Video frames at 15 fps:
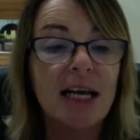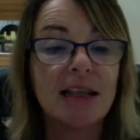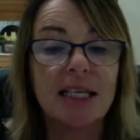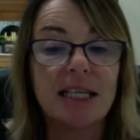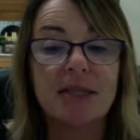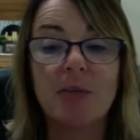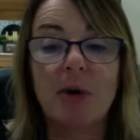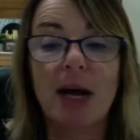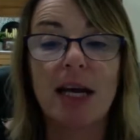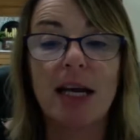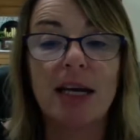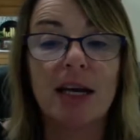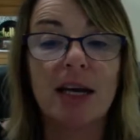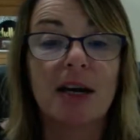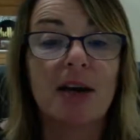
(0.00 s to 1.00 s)
This
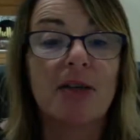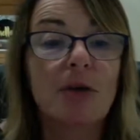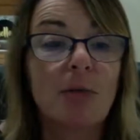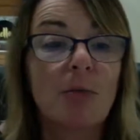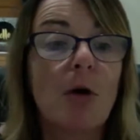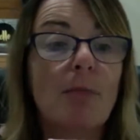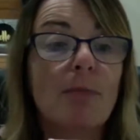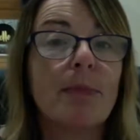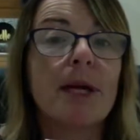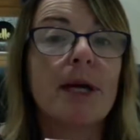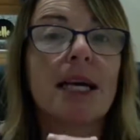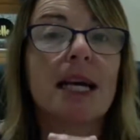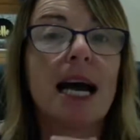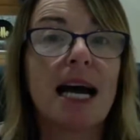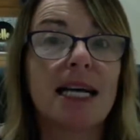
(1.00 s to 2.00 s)
way, there won't
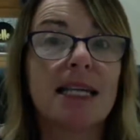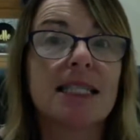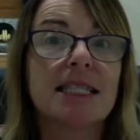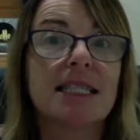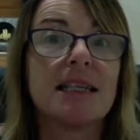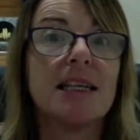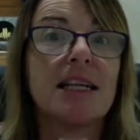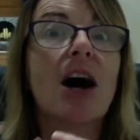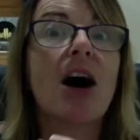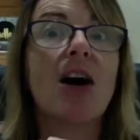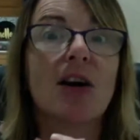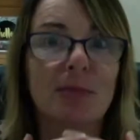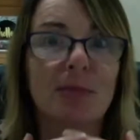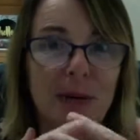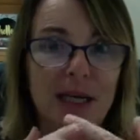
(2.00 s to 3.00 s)
be as
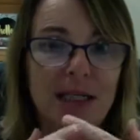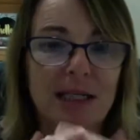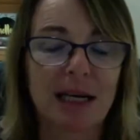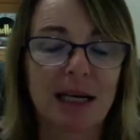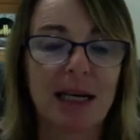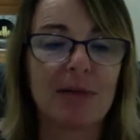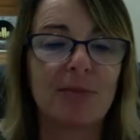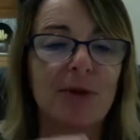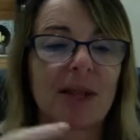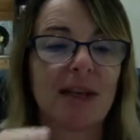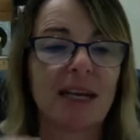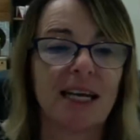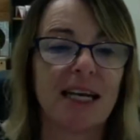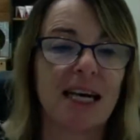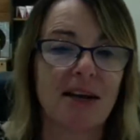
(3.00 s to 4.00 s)
long, basically, with
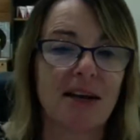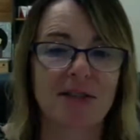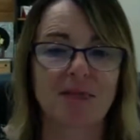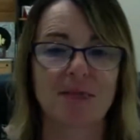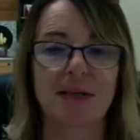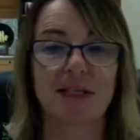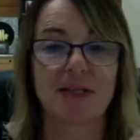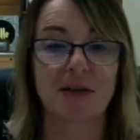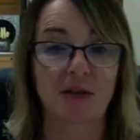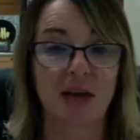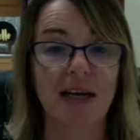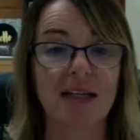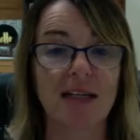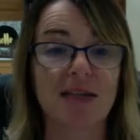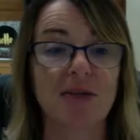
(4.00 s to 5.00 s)
the announcement. So
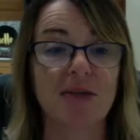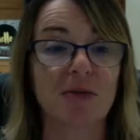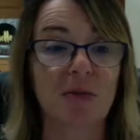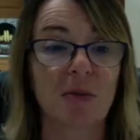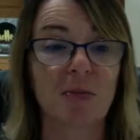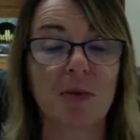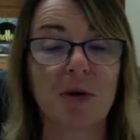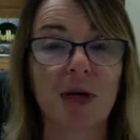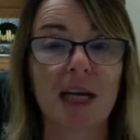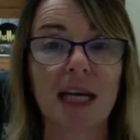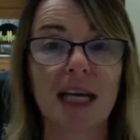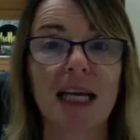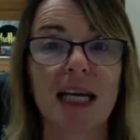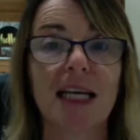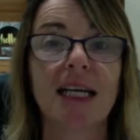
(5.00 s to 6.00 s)
that is going to be put
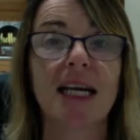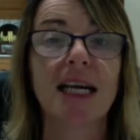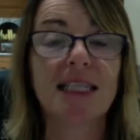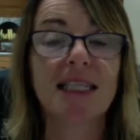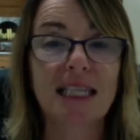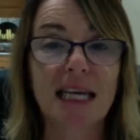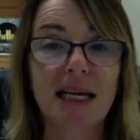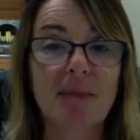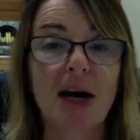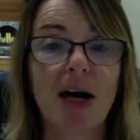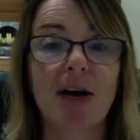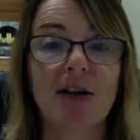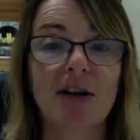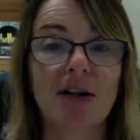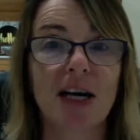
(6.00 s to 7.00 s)
in Team
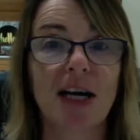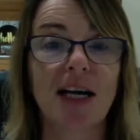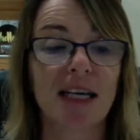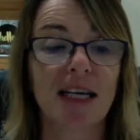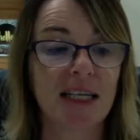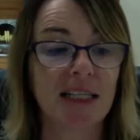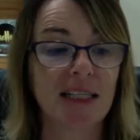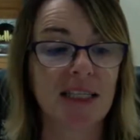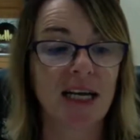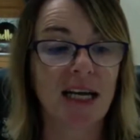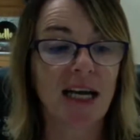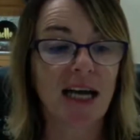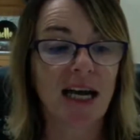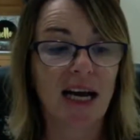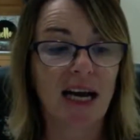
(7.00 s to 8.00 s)
Heart United
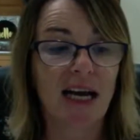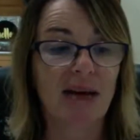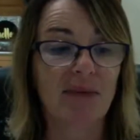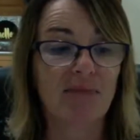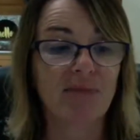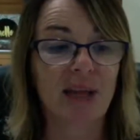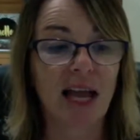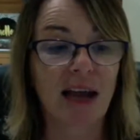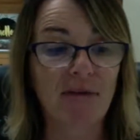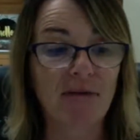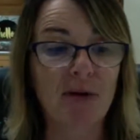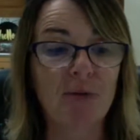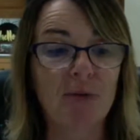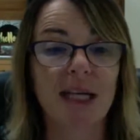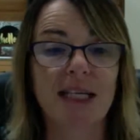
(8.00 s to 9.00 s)

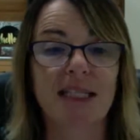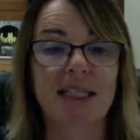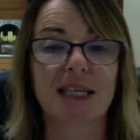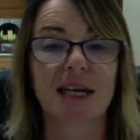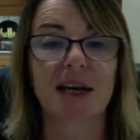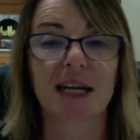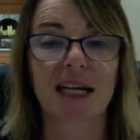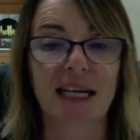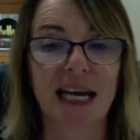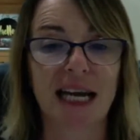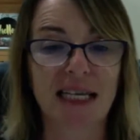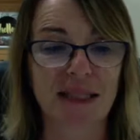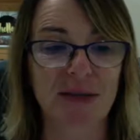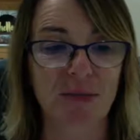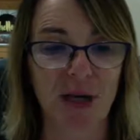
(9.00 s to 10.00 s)
every week starting
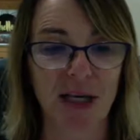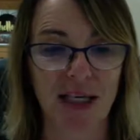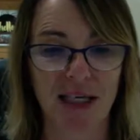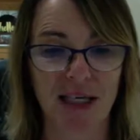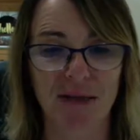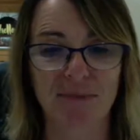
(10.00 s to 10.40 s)
next week.